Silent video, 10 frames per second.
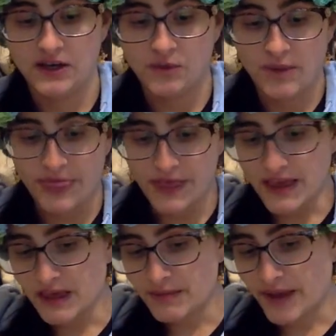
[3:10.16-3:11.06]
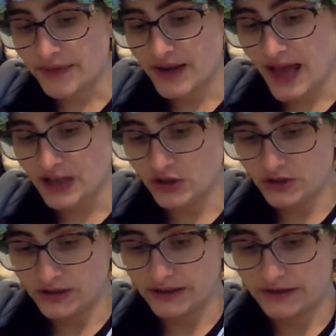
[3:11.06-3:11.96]
When thinking about the
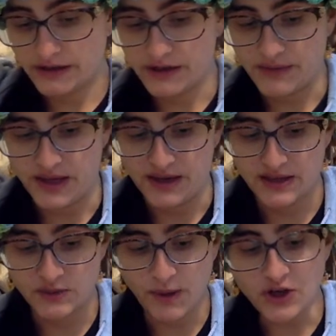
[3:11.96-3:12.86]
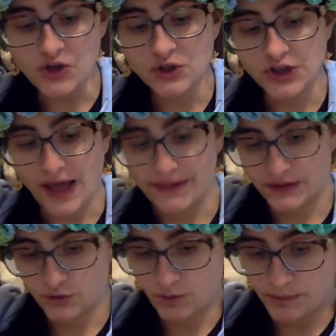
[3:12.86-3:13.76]
national economy, a special
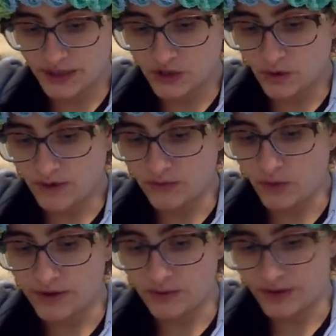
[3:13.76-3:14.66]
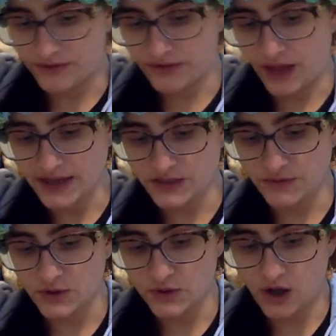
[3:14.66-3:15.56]
challenge will be to avoid what
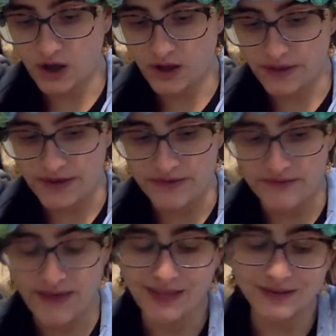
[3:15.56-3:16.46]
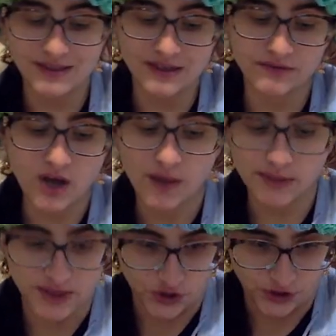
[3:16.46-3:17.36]
philosophers call the fallacy of
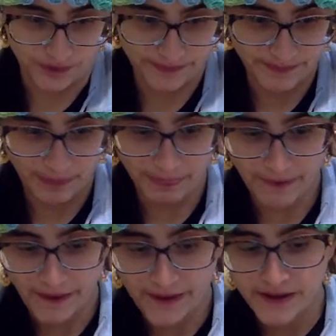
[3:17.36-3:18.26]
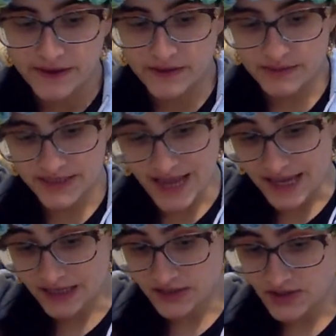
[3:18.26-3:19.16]
composition, the
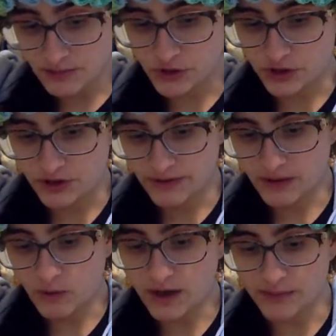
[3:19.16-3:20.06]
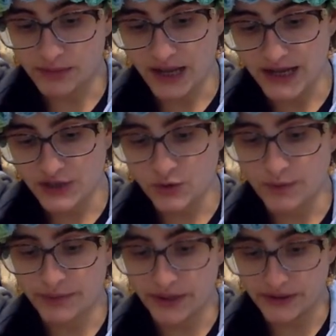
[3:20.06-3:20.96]
mistaken assumption that what applies to a
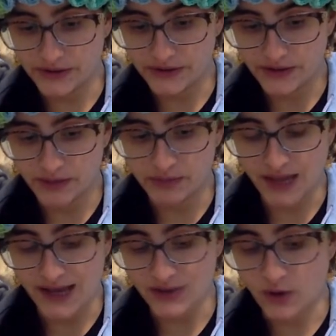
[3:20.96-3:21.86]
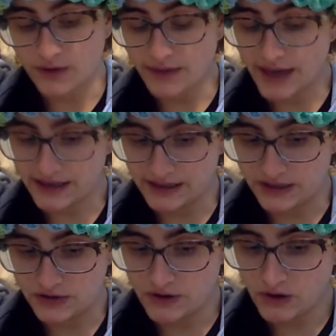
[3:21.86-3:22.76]
part applies automatically
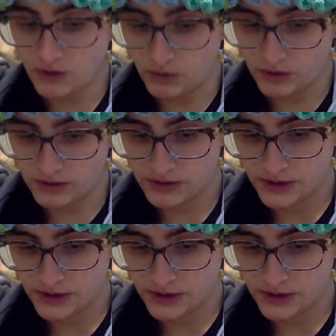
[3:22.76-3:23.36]
to the whole.